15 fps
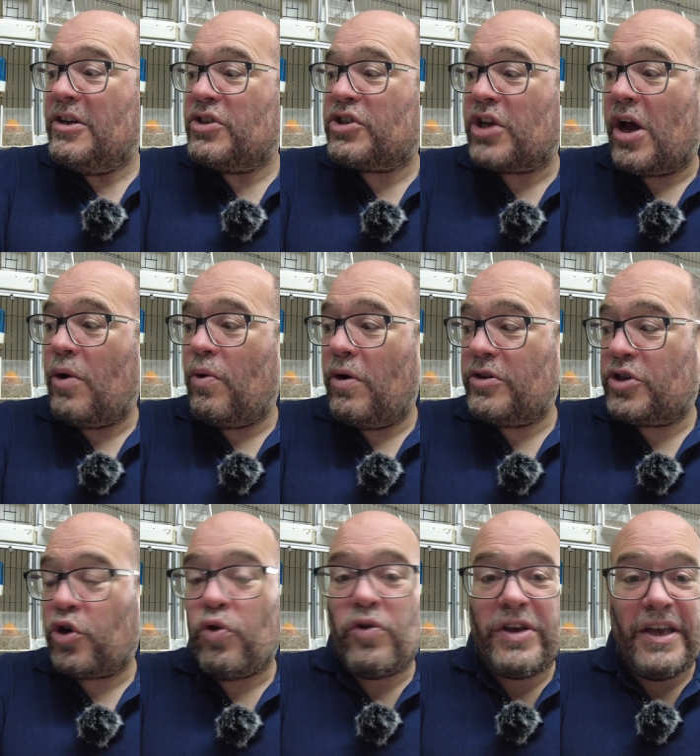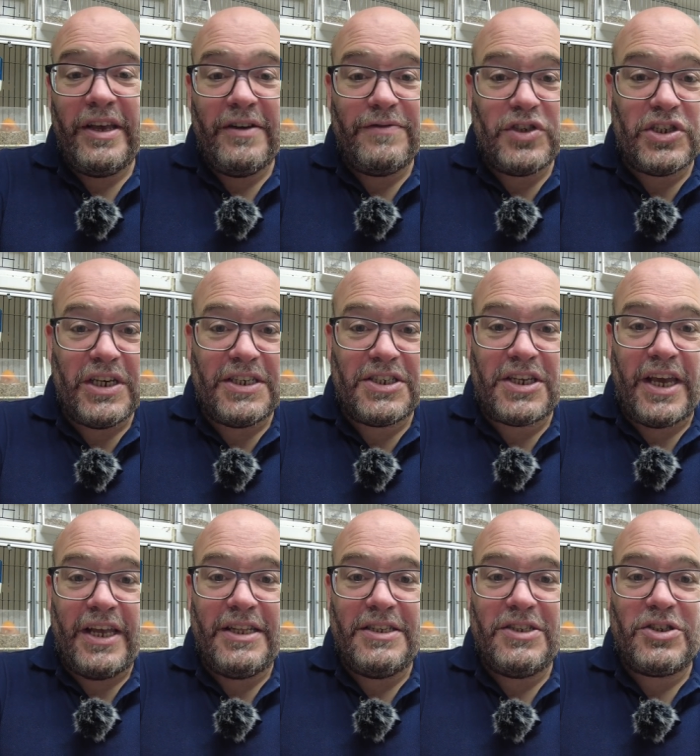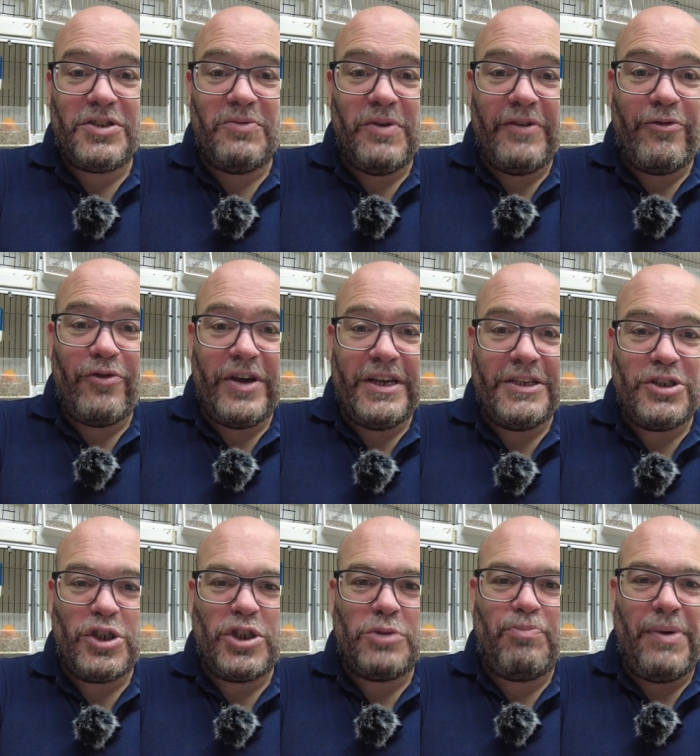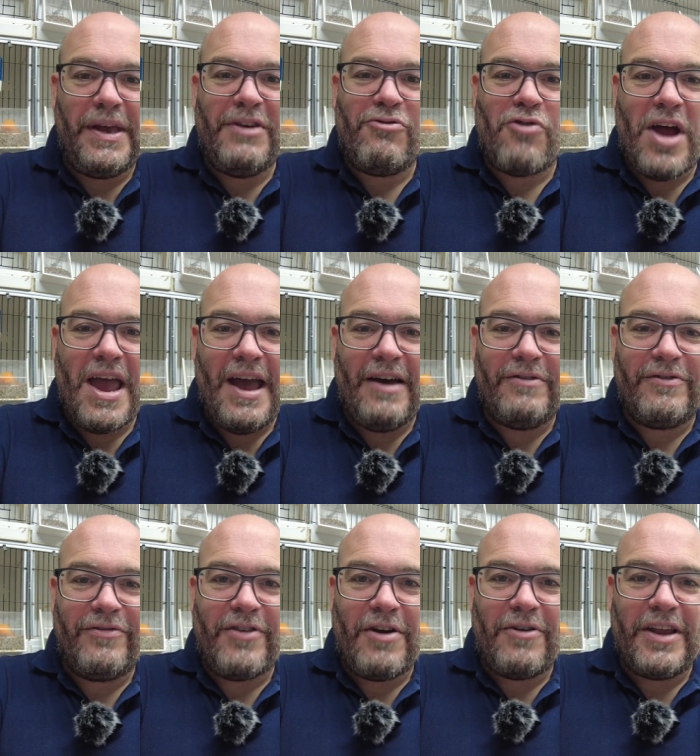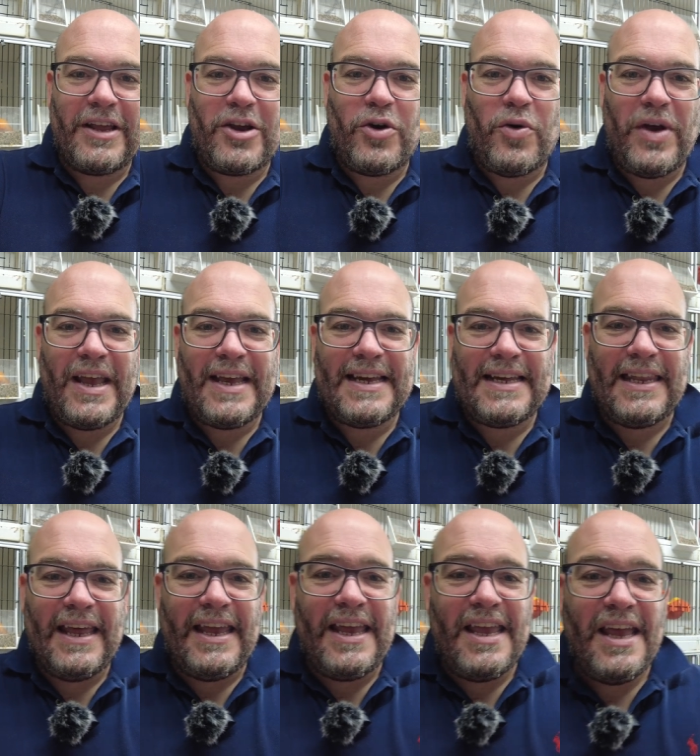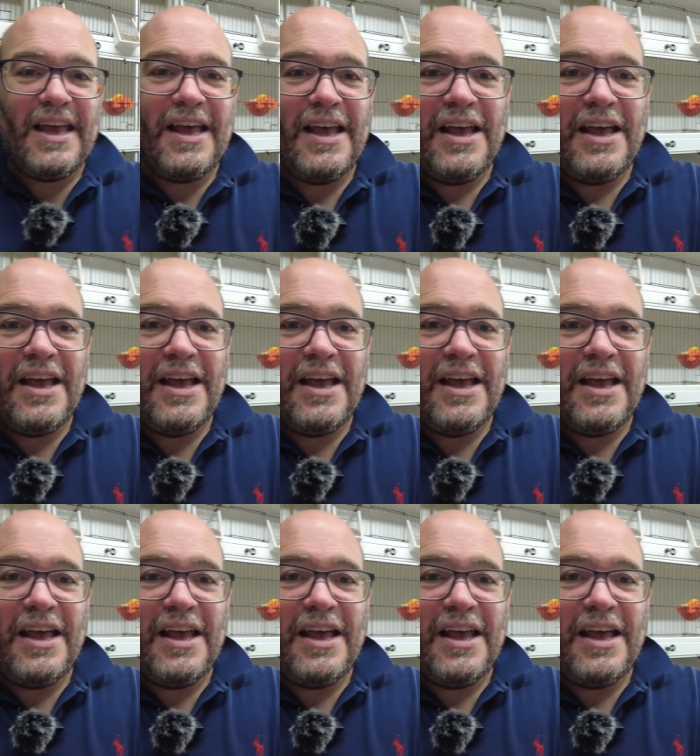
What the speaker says: So talking of siskins, if we spin round very quickly,